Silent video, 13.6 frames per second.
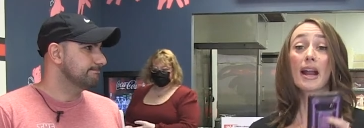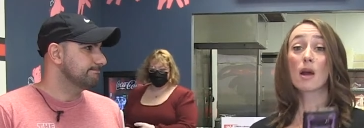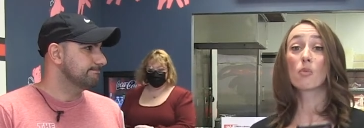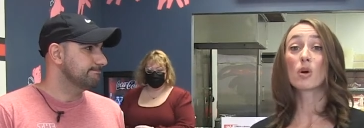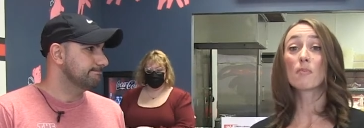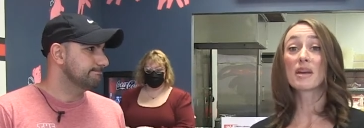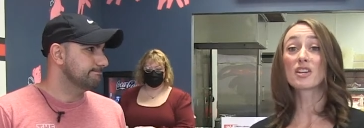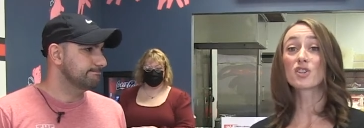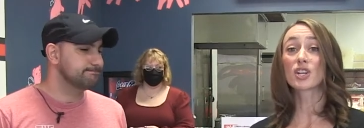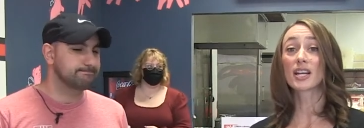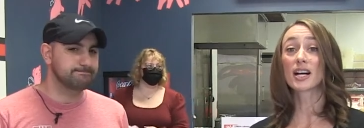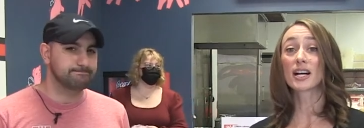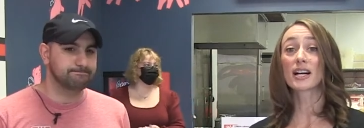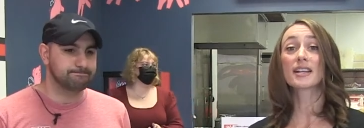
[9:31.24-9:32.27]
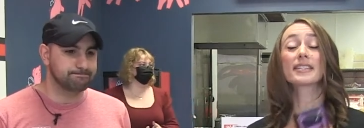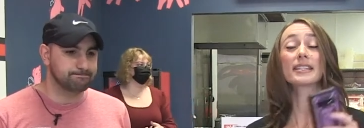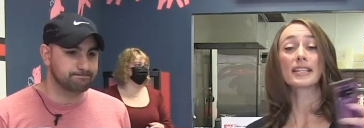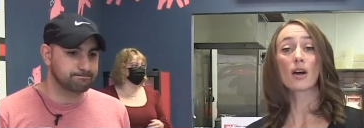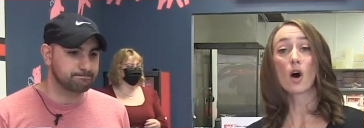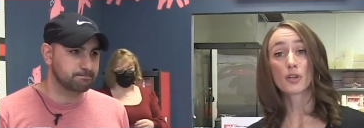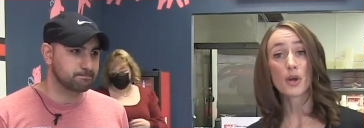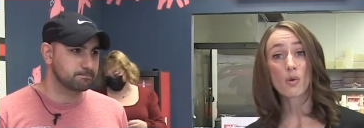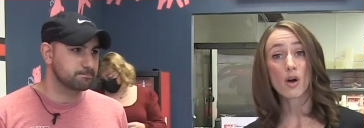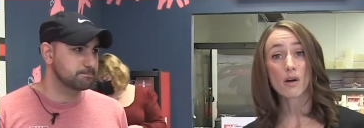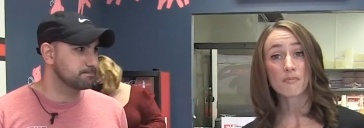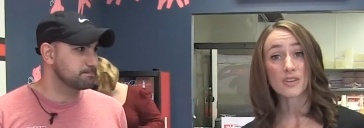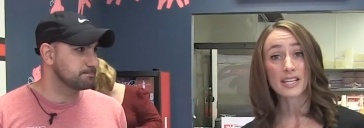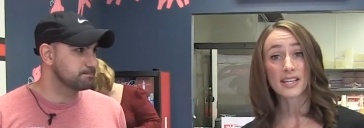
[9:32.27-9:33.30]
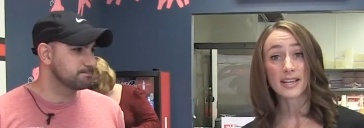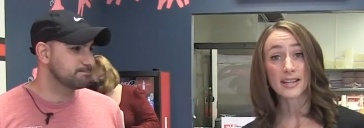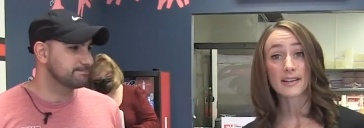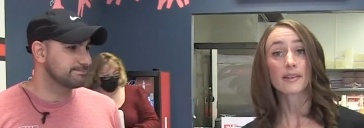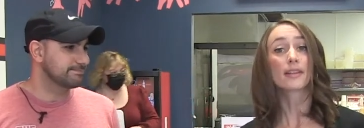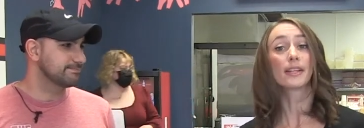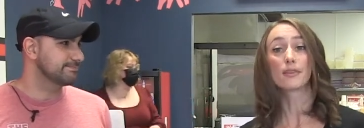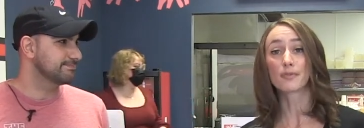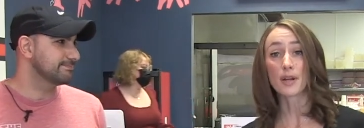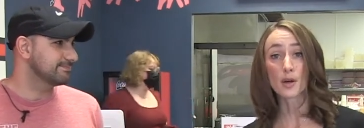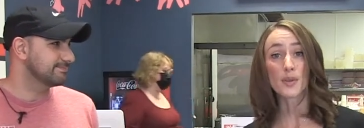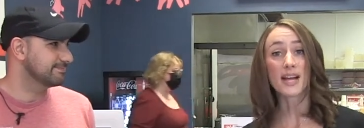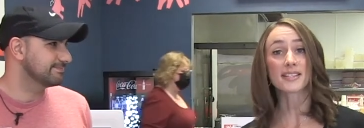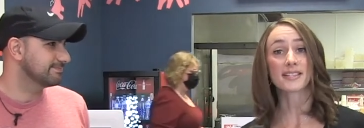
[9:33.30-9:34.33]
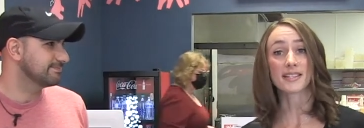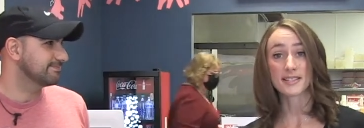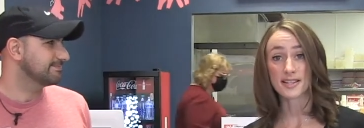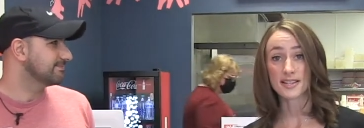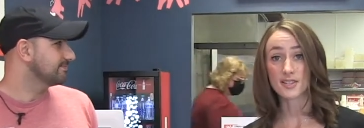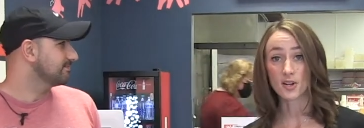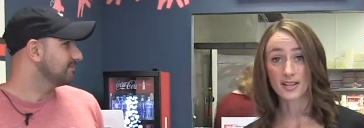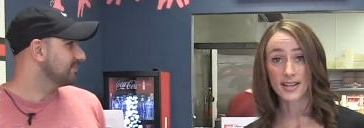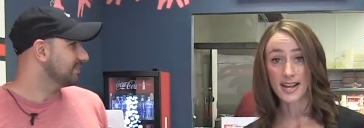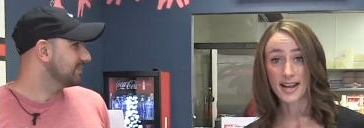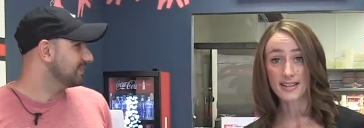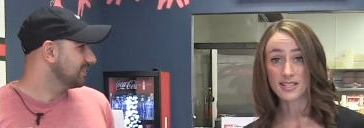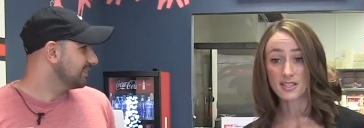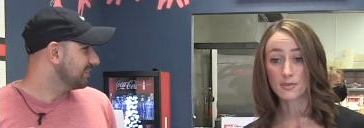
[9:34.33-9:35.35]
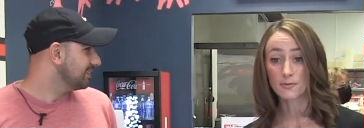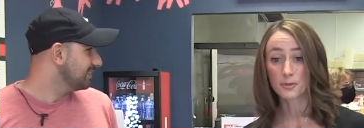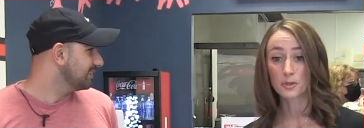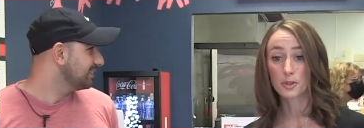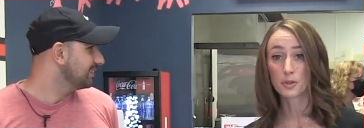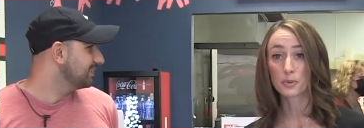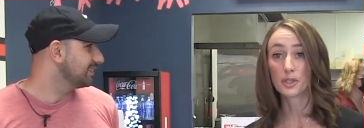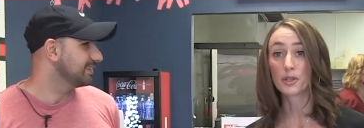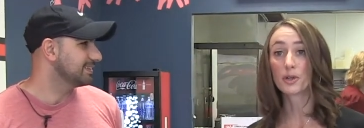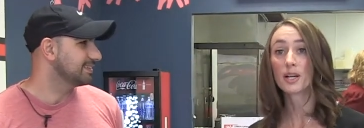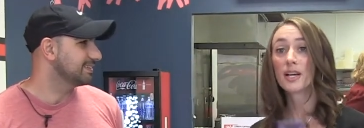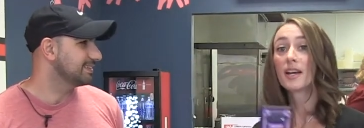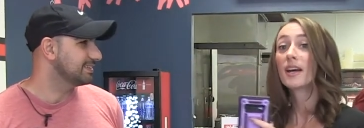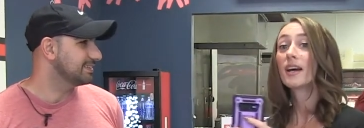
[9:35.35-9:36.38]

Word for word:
Speaker 1: and I will mention, guys, y'all know I'm vegan. You've known that since I started Cassie the Food Guru.